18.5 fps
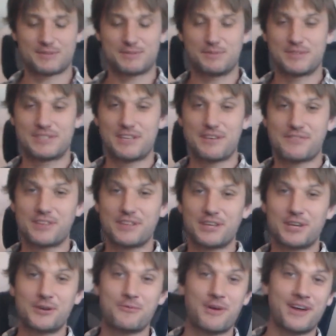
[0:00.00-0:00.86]

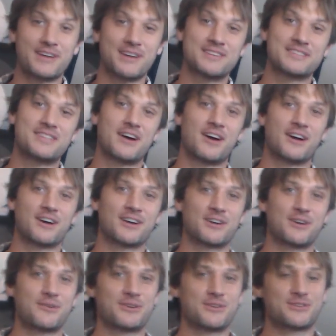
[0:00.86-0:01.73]
specifically in ways that
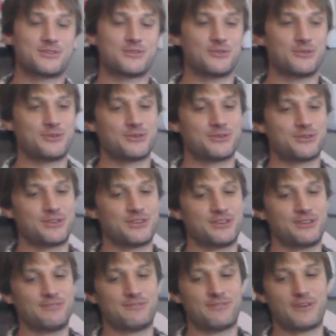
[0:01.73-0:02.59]
aren't going to
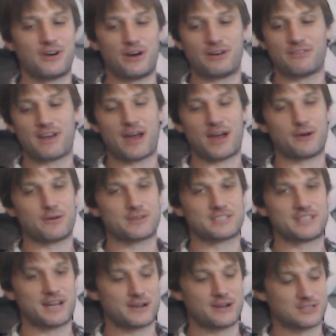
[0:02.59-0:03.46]
involve
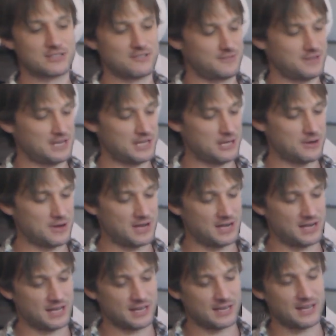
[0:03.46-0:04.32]
hours and hours of video
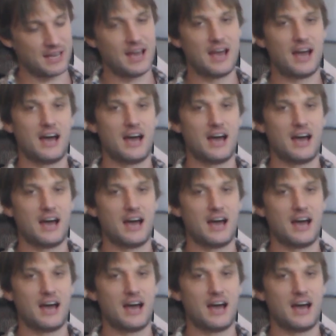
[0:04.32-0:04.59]
editing.